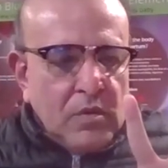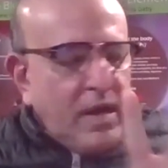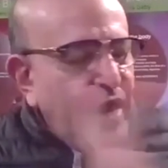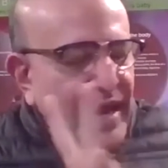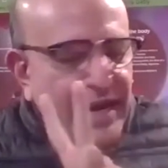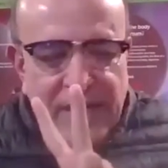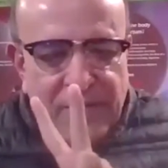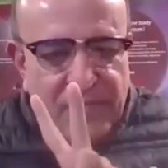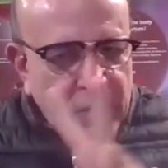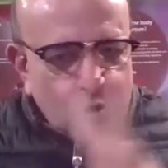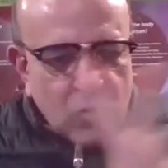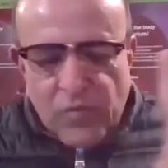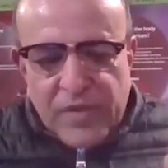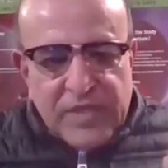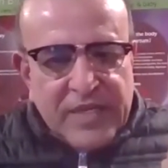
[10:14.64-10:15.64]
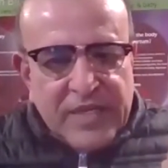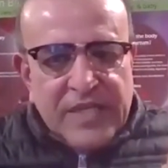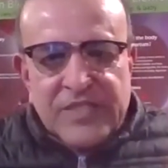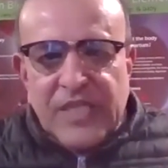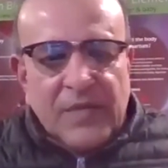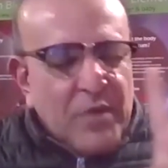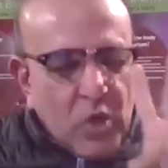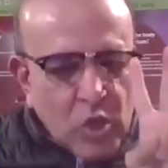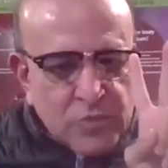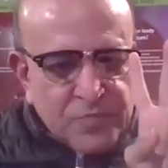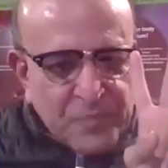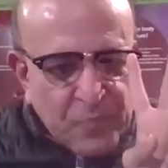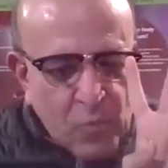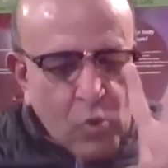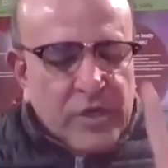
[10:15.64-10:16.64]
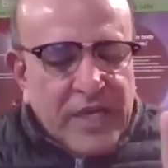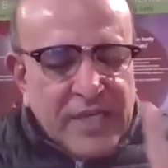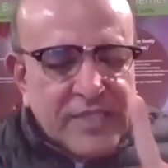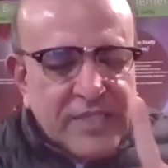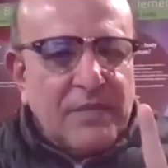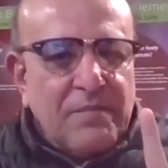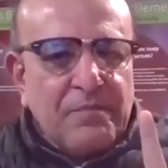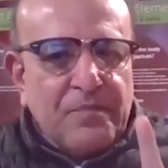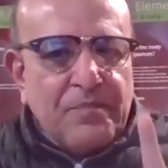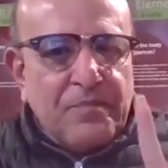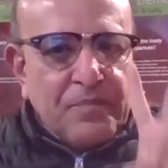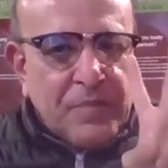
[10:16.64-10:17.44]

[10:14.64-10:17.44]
I never do with cleansing because autism